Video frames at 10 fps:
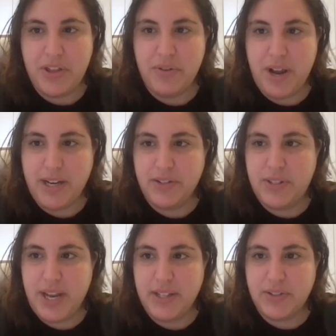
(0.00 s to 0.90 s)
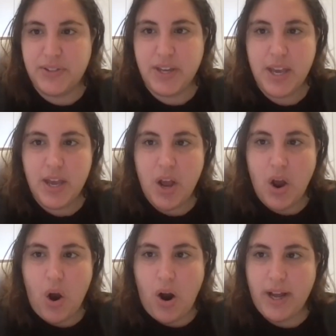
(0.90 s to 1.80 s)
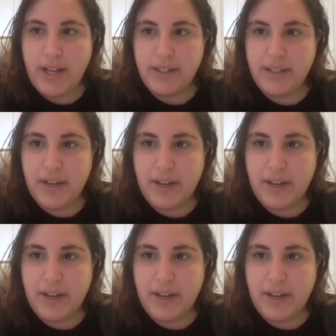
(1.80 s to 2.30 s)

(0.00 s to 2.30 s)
the United States on